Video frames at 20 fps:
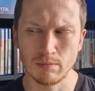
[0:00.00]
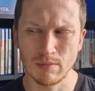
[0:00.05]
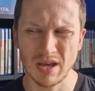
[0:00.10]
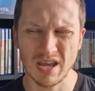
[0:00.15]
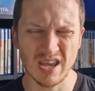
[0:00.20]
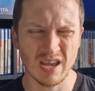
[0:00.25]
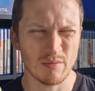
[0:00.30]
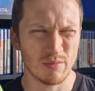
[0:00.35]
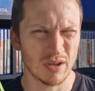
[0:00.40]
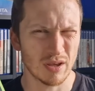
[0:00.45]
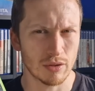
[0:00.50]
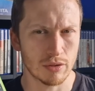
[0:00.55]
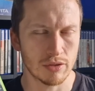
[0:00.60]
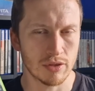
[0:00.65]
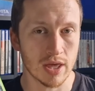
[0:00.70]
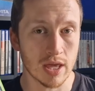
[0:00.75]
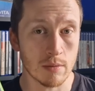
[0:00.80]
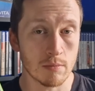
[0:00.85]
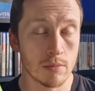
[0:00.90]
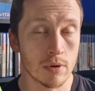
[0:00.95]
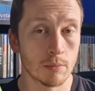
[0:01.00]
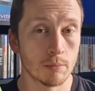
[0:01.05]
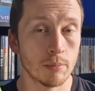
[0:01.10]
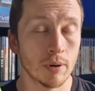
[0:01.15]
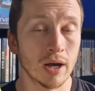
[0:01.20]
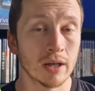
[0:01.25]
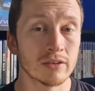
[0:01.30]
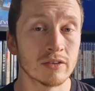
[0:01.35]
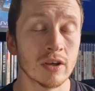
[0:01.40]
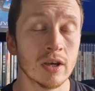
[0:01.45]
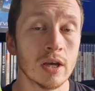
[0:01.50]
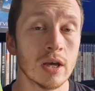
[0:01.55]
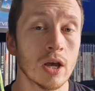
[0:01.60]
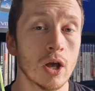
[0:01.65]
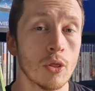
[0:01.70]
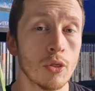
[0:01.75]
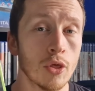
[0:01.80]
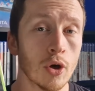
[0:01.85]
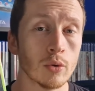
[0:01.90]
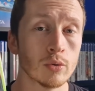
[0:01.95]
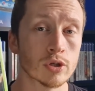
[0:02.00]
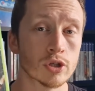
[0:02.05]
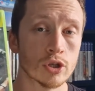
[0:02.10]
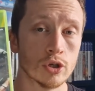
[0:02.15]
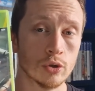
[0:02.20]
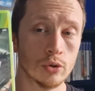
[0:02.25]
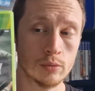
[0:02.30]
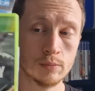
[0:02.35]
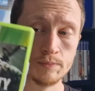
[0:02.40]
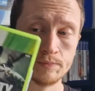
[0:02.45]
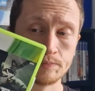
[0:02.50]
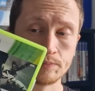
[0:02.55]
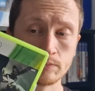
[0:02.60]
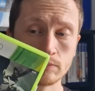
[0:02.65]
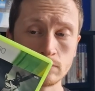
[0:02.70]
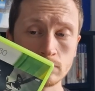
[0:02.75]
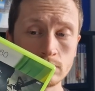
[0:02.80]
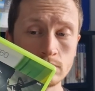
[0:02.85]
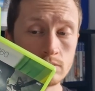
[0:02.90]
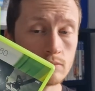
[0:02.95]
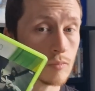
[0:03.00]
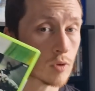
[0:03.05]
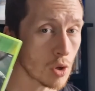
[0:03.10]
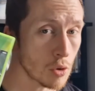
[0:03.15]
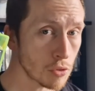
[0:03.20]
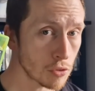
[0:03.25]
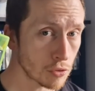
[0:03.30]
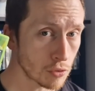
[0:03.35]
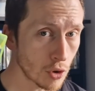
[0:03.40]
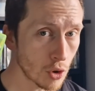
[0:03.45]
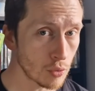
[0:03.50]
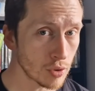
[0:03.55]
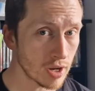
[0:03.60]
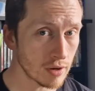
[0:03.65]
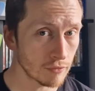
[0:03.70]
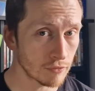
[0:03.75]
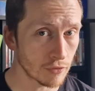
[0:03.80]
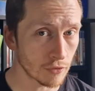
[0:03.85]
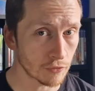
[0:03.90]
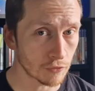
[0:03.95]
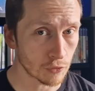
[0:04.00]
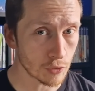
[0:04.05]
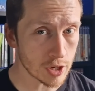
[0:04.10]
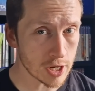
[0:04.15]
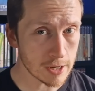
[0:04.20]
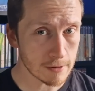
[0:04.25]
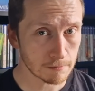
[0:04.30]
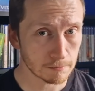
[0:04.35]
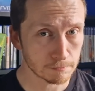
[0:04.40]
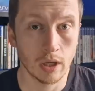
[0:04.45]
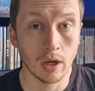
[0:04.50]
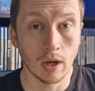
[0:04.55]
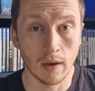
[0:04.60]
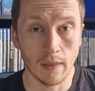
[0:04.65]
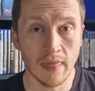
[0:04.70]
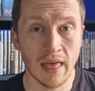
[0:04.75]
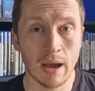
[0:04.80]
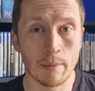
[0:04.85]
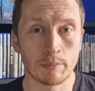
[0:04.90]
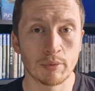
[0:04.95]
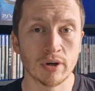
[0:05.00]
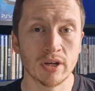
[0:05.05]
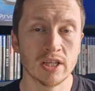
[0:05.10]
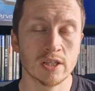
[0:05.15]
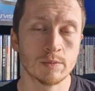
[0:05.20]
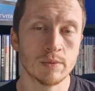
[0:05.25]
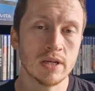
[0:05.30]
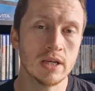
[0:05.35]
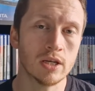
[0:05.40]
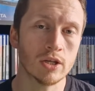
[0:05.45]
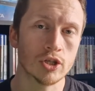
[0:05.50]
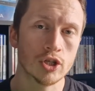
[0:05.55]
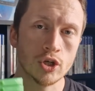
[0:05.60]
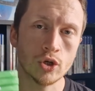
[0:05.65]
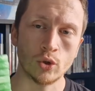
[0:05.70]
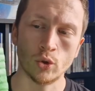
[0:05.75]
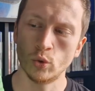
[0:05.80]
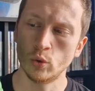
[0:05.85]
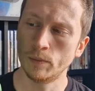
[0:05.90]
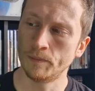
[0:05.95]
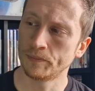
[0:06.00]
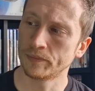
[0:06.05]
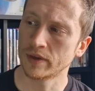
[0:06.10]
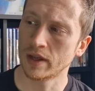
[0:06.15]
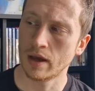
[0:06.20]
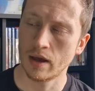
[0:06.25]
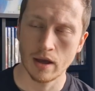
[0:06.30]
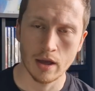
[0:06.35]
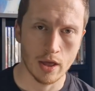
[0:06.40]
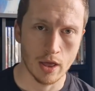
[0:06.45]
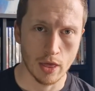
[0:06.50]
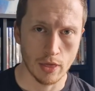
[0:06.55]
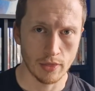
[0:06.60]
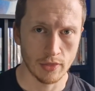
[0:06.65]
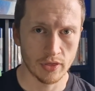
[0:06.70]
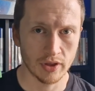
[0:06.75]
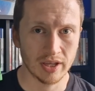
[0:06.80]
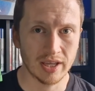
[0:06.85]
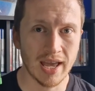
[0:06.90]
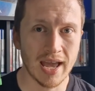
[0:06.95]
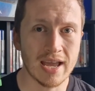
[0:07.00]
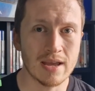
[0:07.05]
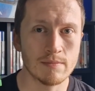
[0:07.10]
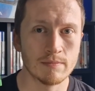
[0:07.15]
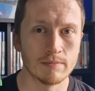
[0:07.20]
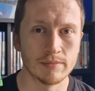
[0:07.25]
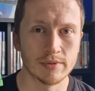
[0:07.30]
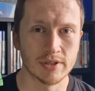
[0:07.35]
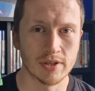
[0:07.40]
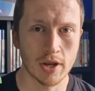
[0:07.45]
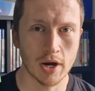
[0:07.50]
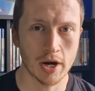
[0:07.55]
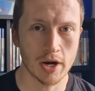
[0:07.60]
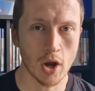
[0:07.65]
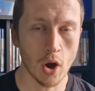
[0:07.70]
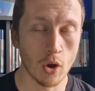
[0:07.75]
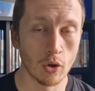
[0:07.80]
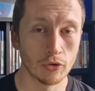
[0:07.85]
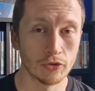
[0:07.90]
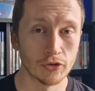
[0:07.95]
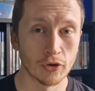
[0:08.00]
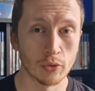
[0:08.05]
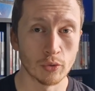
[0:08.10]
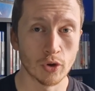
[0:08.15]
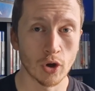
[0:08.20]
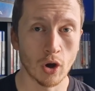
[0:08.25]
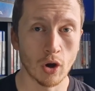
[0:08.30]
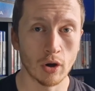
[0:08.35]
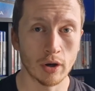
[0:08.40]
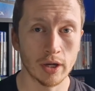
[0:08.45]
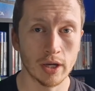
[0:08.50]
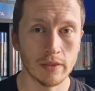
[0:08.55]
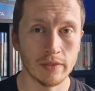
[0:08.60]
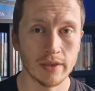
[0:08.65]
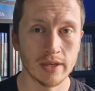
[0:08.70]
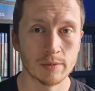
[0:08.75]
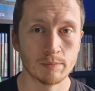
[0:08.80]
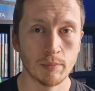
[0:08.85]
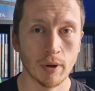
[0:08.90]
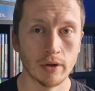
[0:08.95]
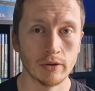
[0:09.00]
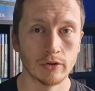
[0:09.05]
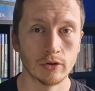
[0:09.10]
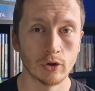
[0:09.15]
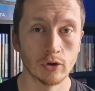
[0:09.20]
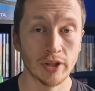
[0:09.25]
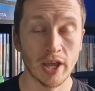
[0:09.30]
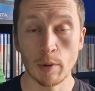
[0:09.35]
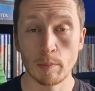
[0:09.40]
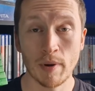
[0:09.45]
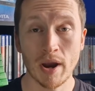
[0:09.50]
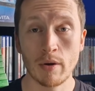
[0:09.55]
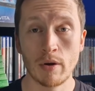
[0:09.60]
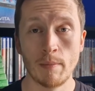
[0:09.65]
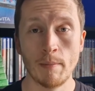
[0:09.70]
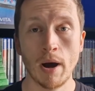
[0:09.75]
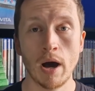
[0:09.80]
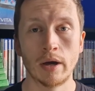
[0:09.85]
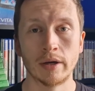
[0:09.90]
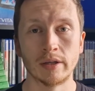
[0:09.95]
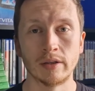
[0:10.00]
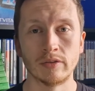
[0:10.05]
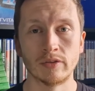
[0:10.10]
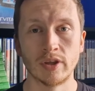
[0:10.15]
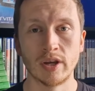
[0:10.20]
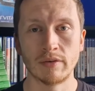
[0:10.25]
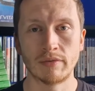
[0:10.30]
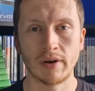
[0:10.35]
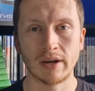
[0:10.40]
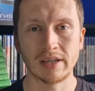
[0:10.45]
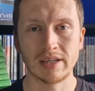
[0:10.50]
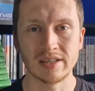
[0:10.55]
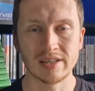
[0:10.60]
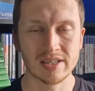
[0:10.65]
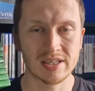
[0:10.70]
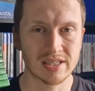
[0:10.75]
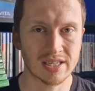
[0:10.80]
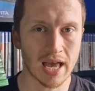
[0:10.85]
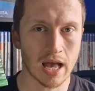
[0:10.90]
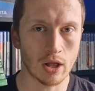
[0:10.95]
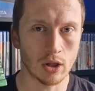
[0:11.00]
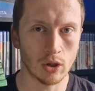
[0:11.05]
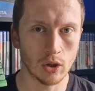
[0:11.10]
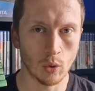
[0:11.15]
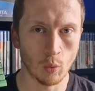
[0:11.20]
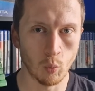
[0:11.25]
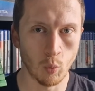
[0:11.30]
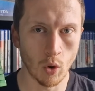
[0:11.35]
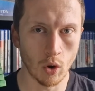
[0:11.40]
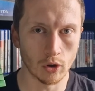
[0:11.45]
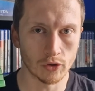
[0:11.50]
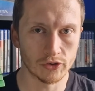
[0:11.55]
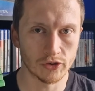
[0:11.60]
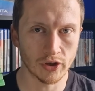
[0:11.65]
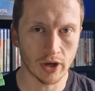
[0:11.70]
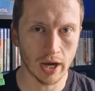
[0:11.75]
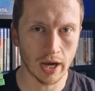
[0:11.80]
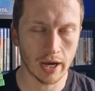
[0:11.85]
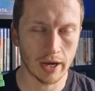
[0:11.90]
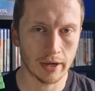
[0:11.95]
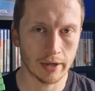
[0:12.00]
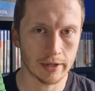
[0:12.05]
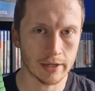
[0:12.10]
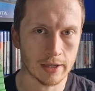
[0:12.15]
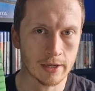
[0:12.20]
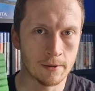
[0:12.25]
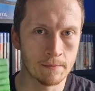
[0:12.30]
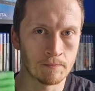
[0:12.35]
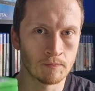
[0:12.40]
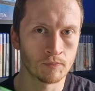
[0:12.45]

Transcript: may be a theme. But those two, thrown in for free. And that brings me to the games that I also got in this bundle. Now, bear in mind that if I can sell what I